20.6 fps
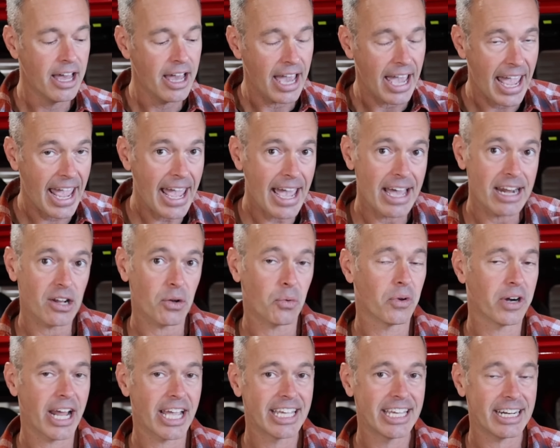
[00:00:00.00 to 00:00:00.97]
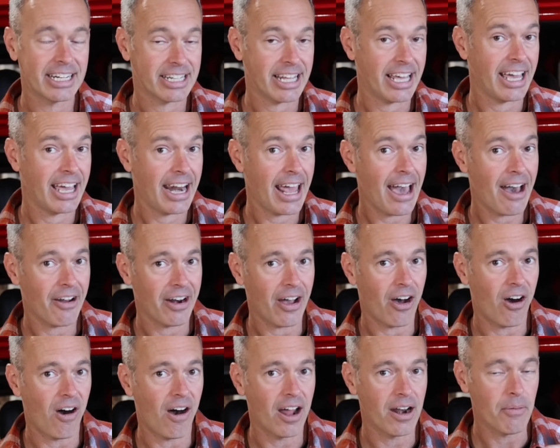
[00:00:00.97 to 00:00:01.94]
And when I get to head out
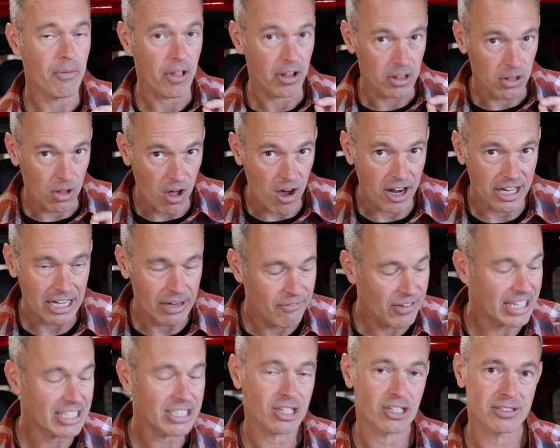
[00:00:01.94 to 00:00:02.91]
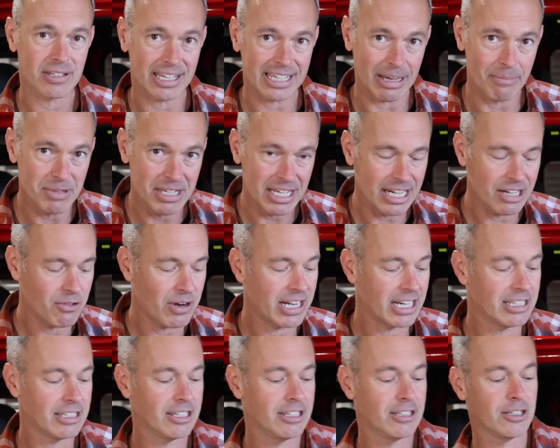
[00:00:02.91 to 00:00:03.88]
on long adventures like I'm getting
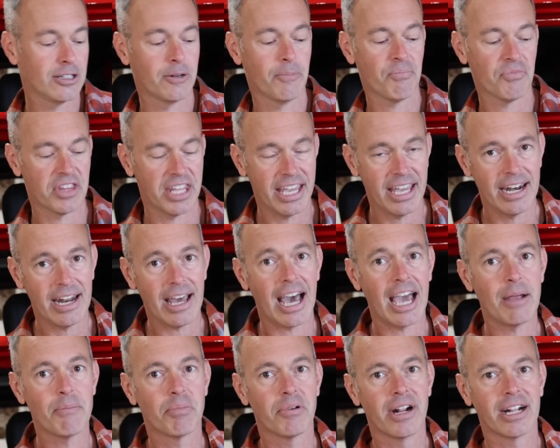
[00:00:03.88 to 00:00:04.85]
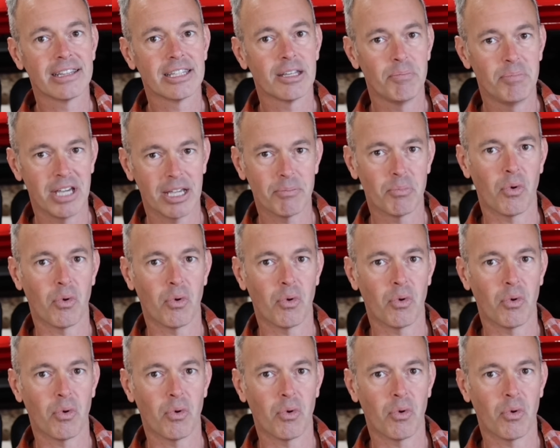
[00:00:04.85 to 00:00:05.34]
ready to do, then I bring the big